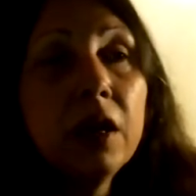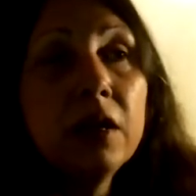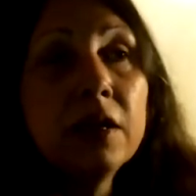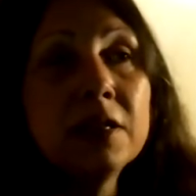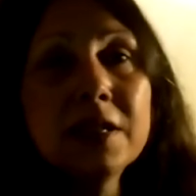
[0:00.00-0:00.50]

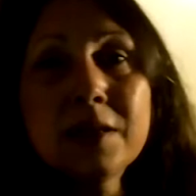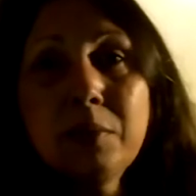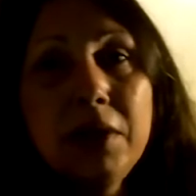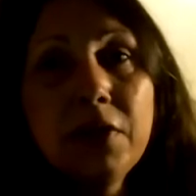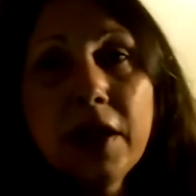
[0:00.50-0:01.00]
it doesn't
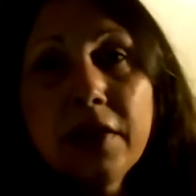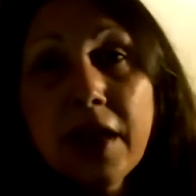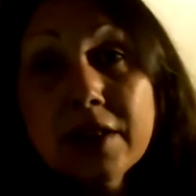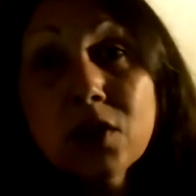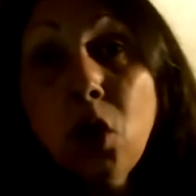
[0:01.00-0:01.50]
mean that
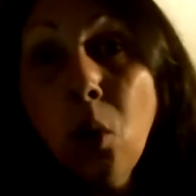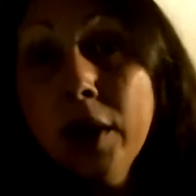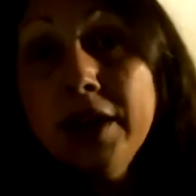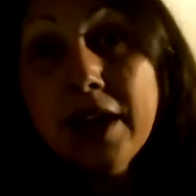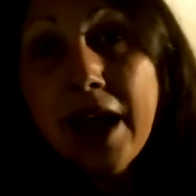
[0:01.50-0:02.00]
that's
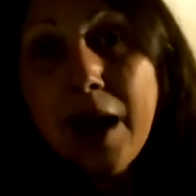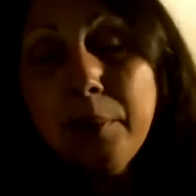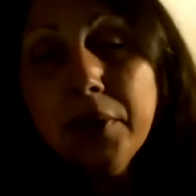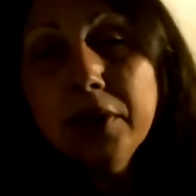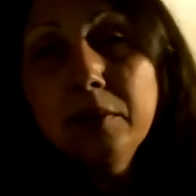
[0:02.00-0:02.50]
going to
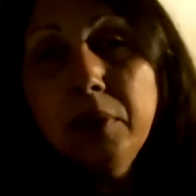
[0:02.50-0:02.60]
happen.